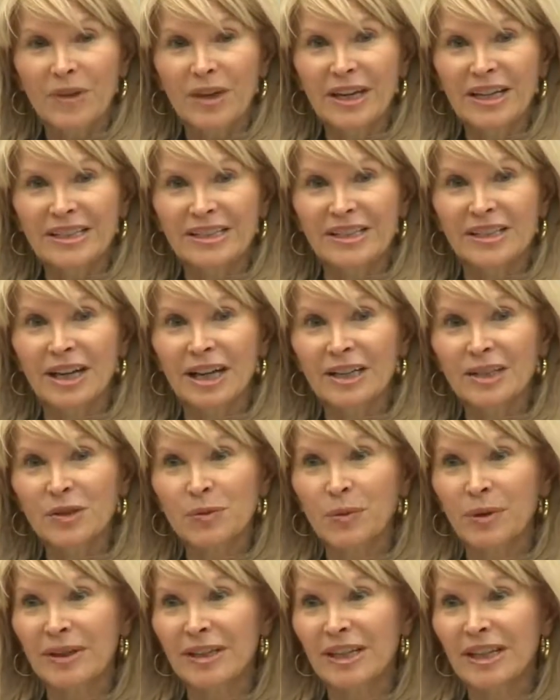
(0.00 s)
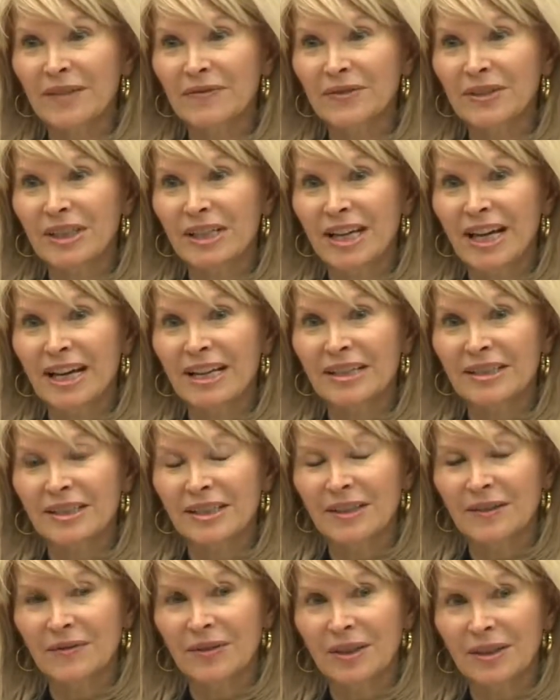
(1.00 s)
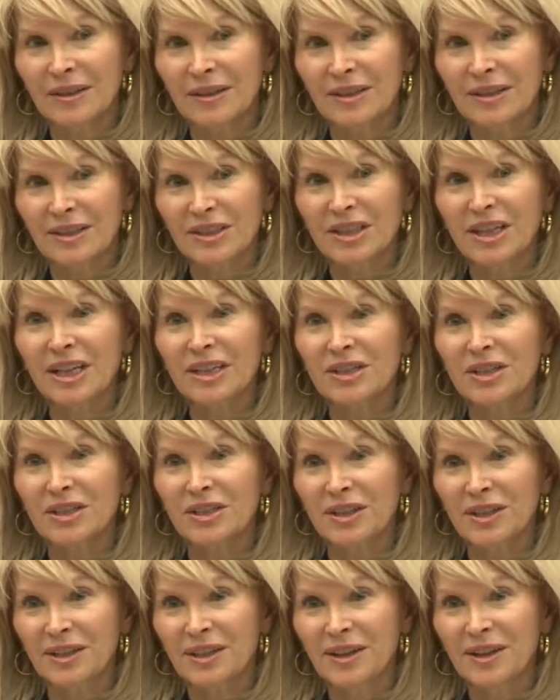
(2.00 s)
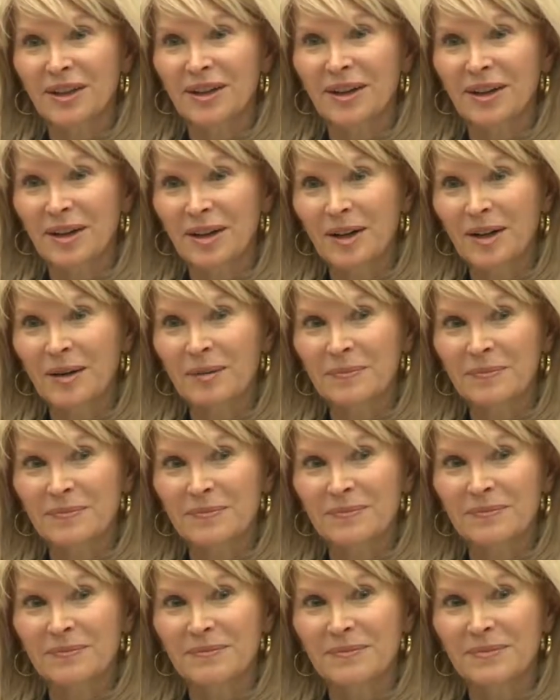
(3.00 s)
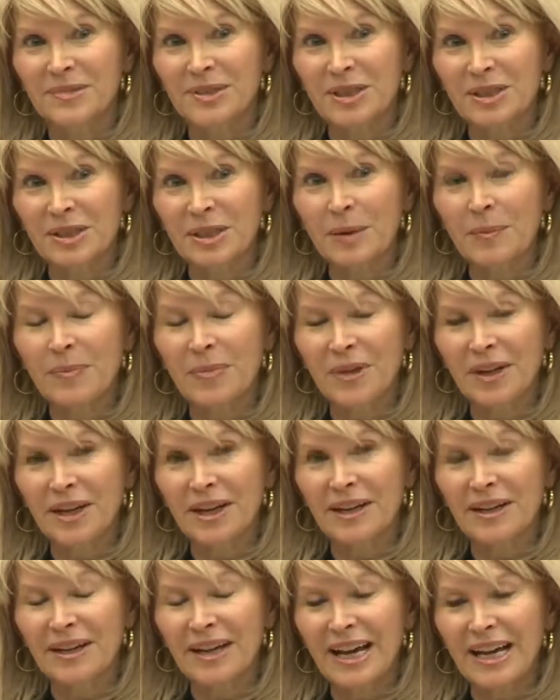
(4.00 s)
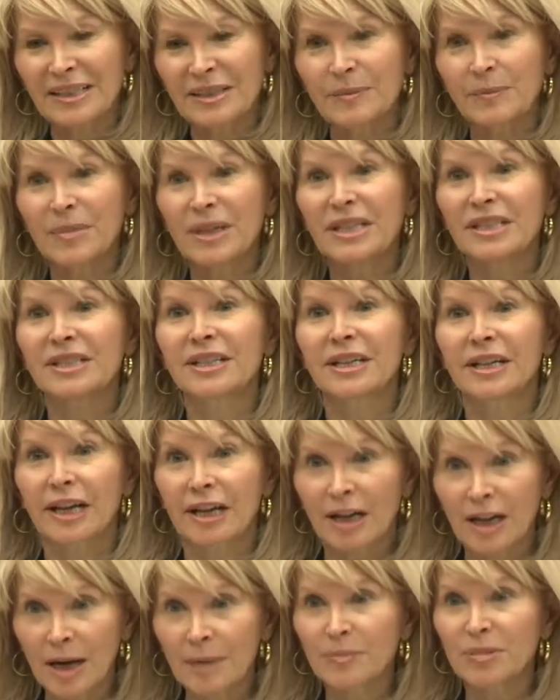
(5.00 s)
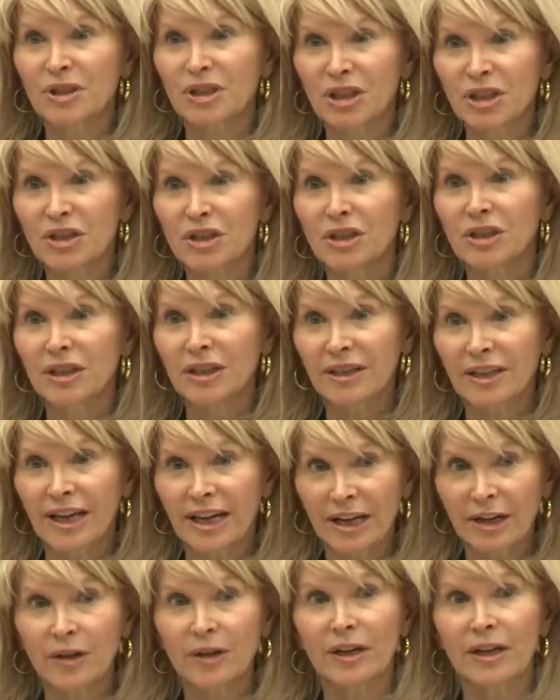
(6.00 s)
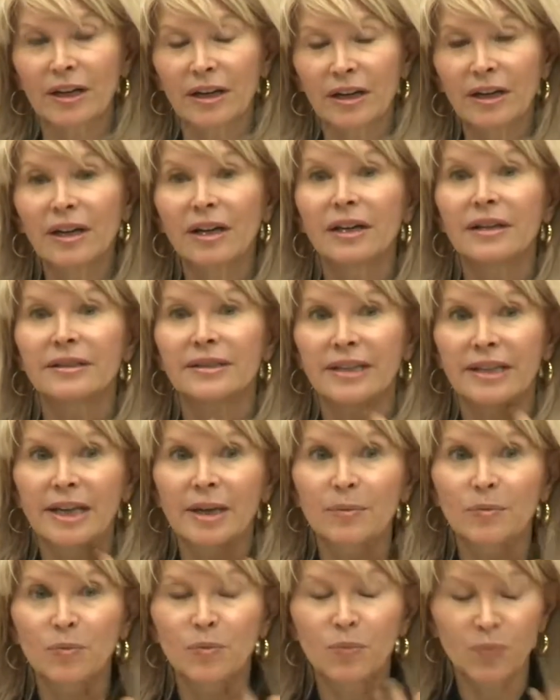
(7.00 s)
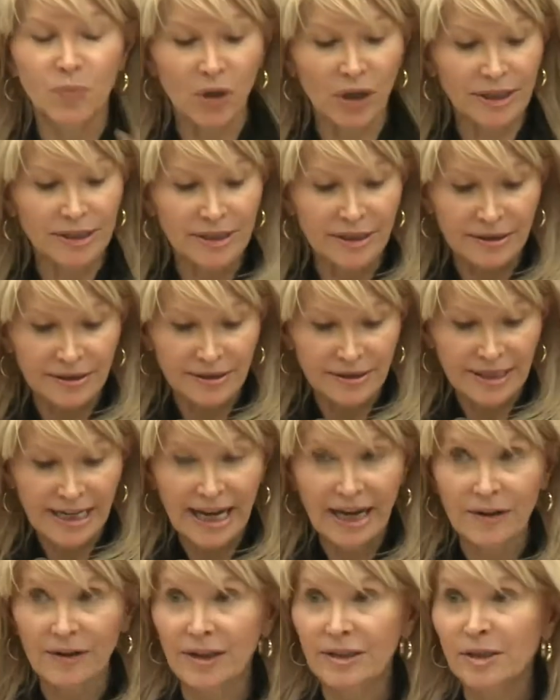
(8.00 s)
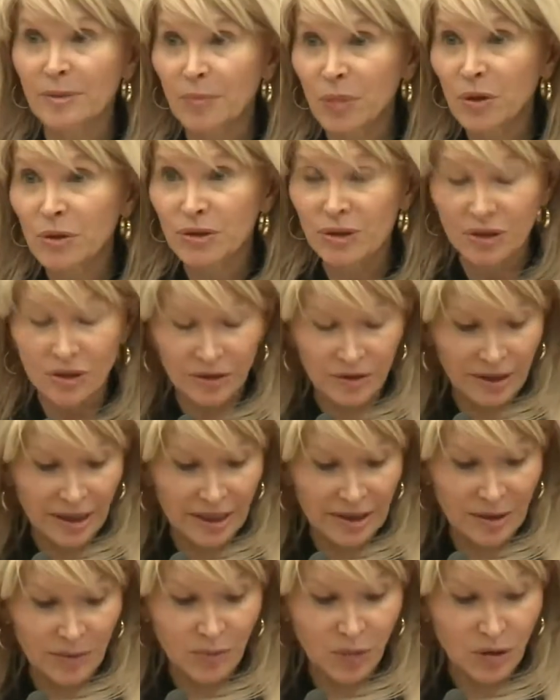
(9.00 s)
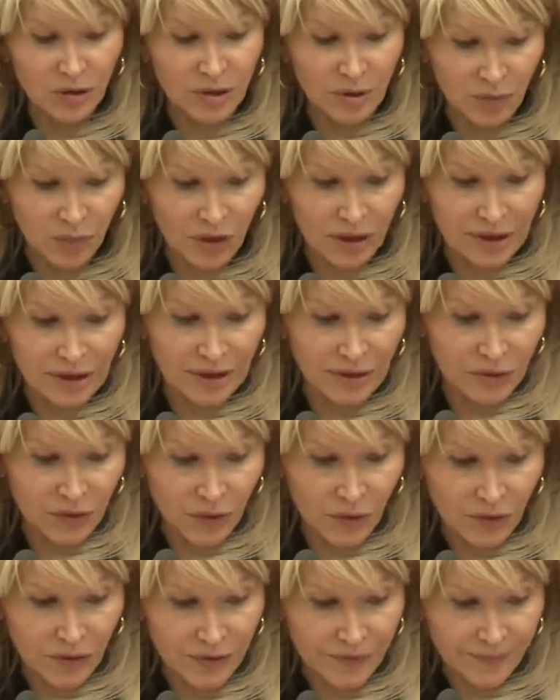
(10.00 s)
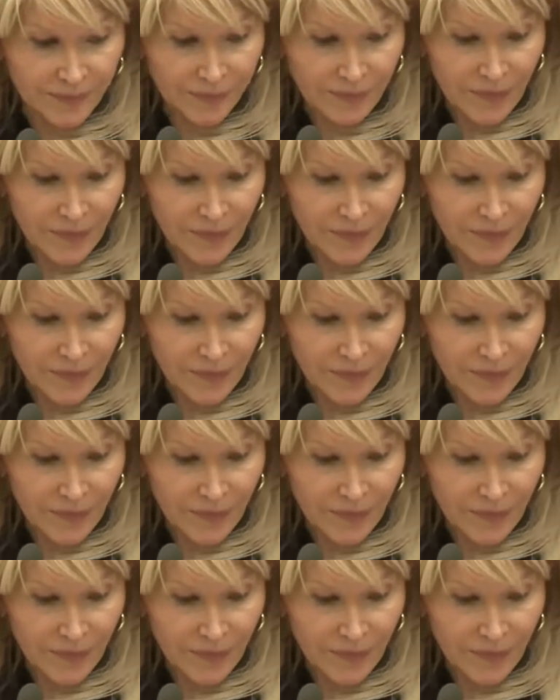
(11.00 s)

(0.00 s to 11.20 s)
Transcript: it's nice when the FDA is giving attention to something as a means to get competition in the area to get prices down, as opposed to price controls.